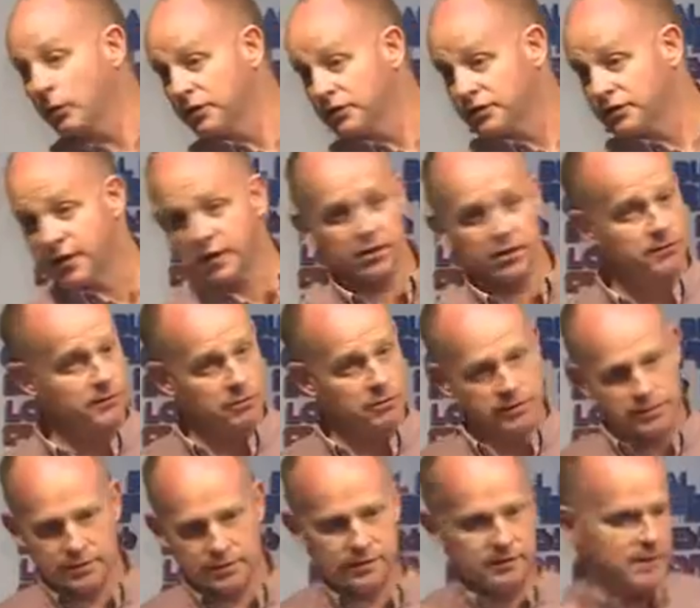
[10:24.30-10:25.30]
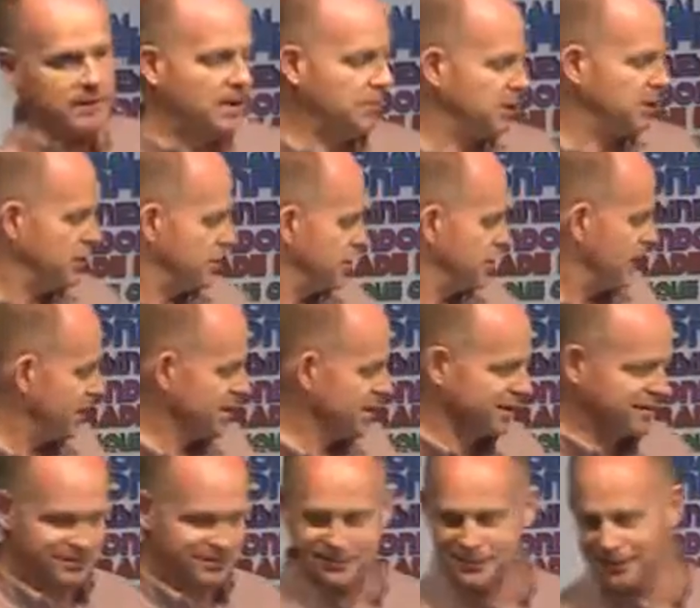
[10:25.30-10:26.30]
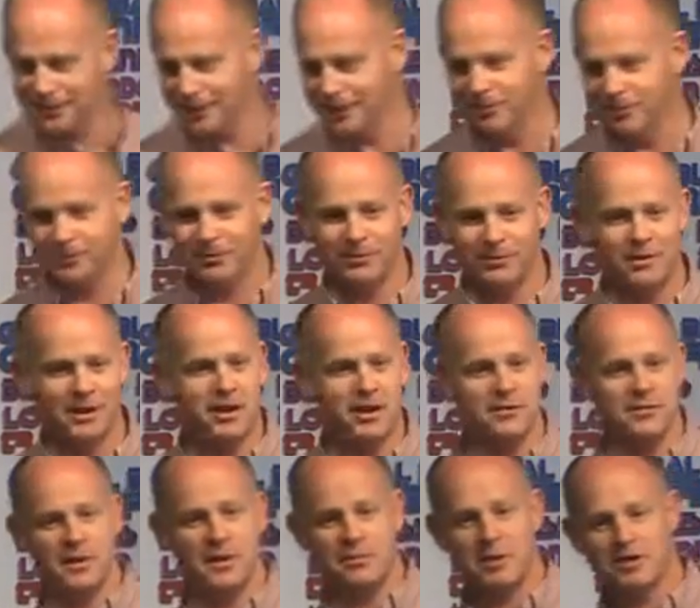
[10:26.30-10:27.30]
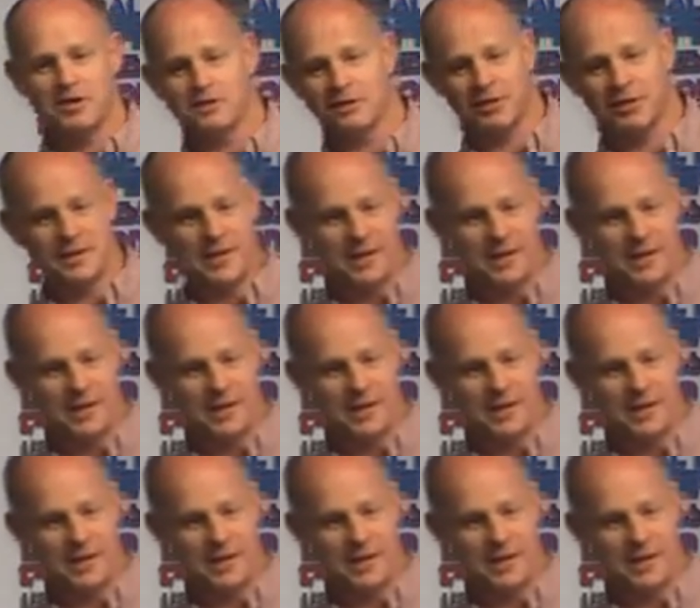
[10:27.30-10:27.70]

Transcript: wants to chat afterwards, happy to chat. Yeah. Thank you very much for the